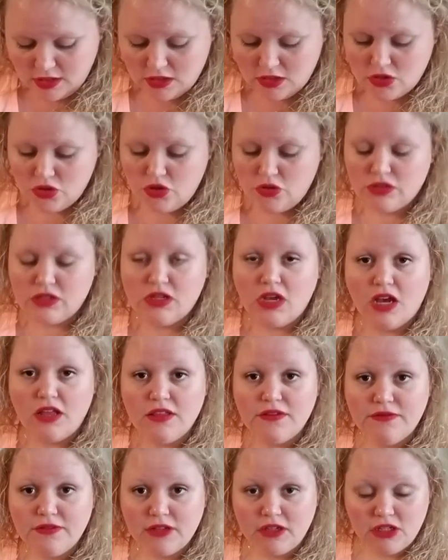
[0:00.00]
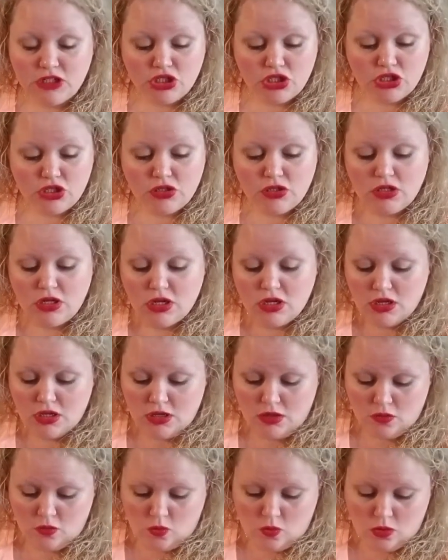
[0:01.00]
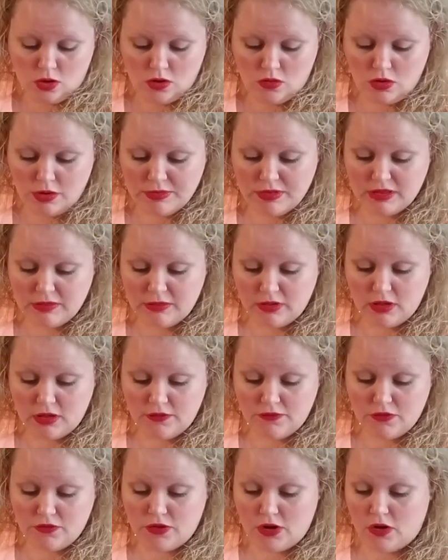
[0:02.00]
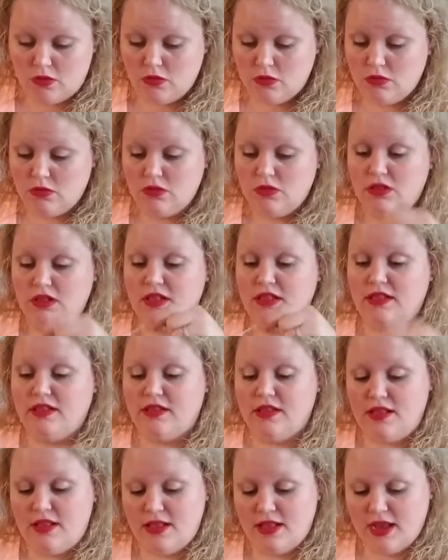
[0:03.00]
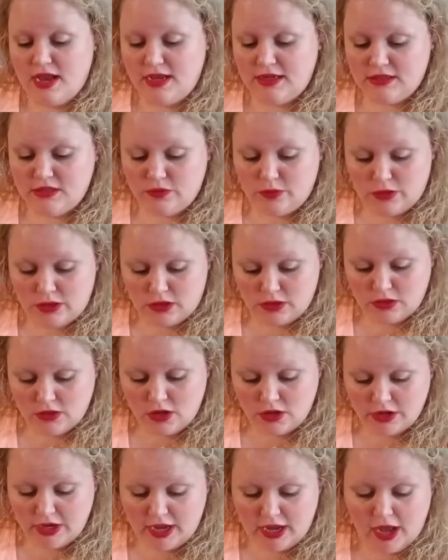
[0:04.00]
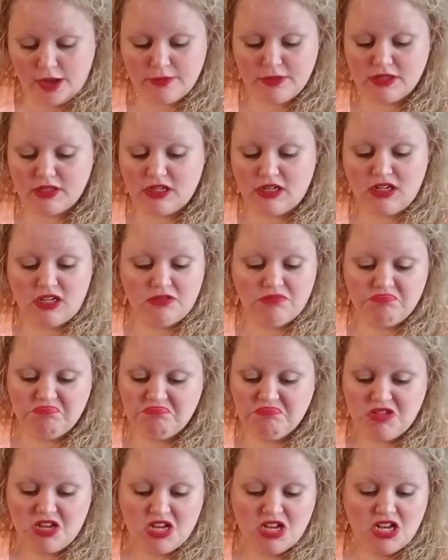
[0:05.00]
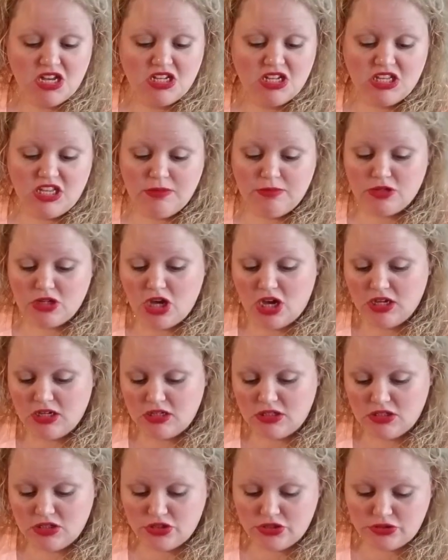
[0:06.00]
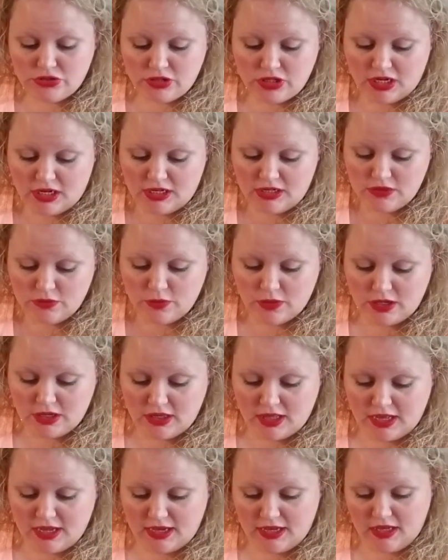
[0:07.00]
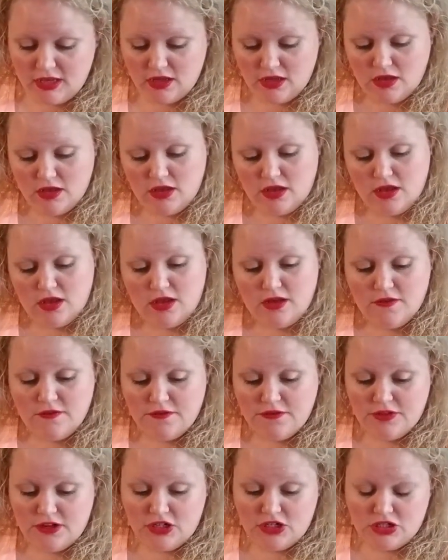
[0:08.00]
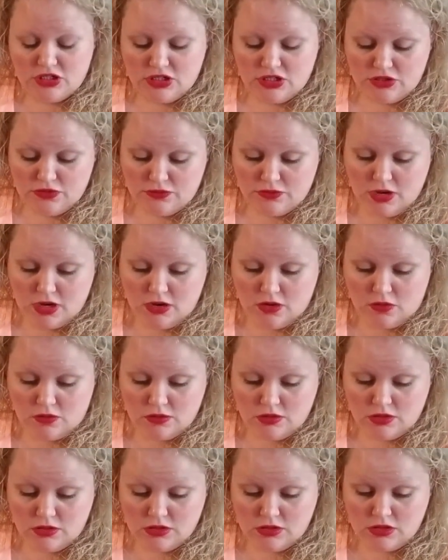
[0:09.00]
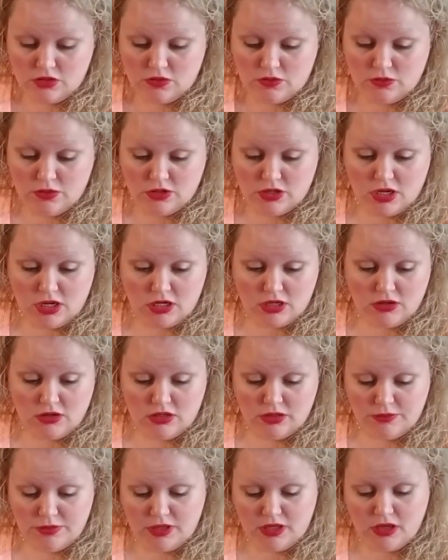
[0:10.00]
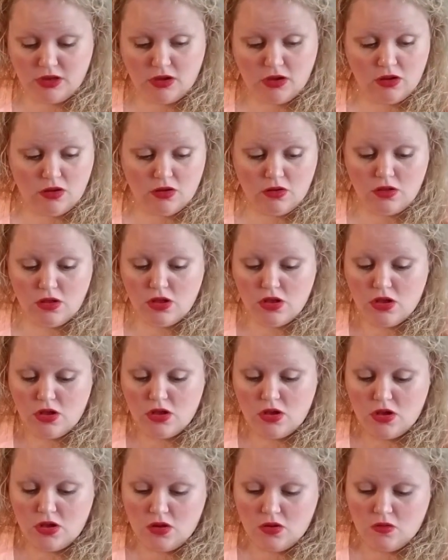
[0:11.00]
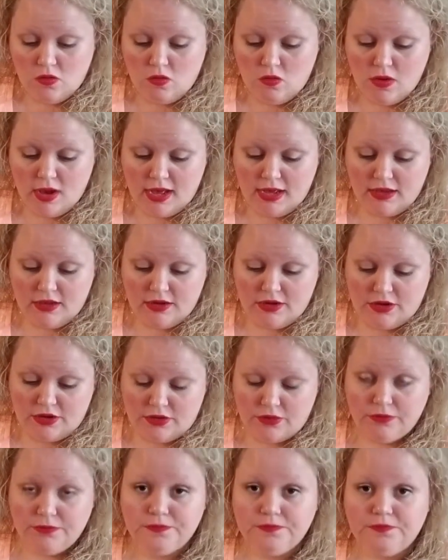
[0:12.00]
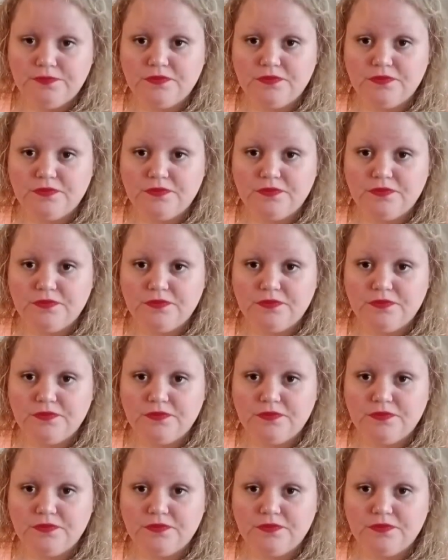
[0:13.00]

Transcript: You saw the finished, whoa, I'm in the middle of a row. Nice one. Okay, I'm just gonna keep talking to you guys while I finish this row, so we're not gonna be all wackadoo.